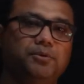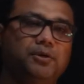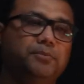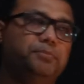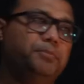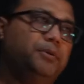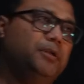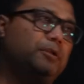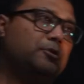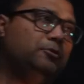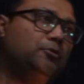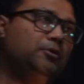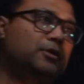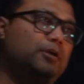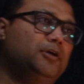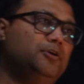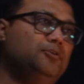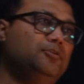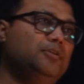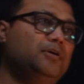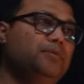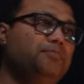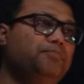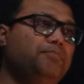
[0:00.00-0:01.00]
perpendicular
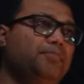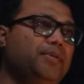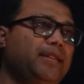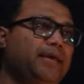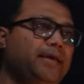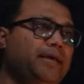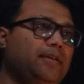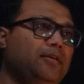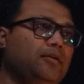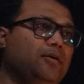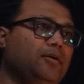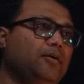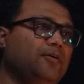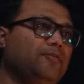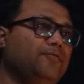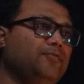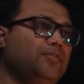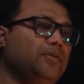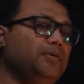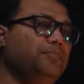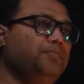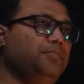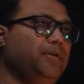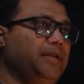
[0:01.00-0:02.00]
to the plane
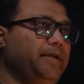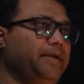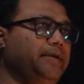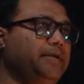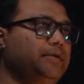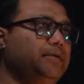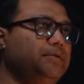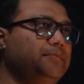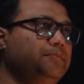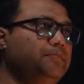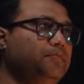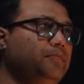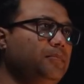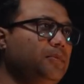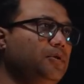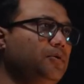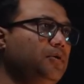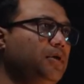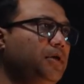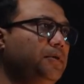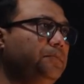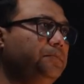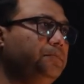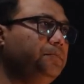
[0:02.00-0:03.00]
of the plate,
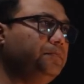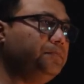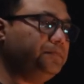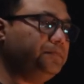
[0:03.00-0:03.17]
okay.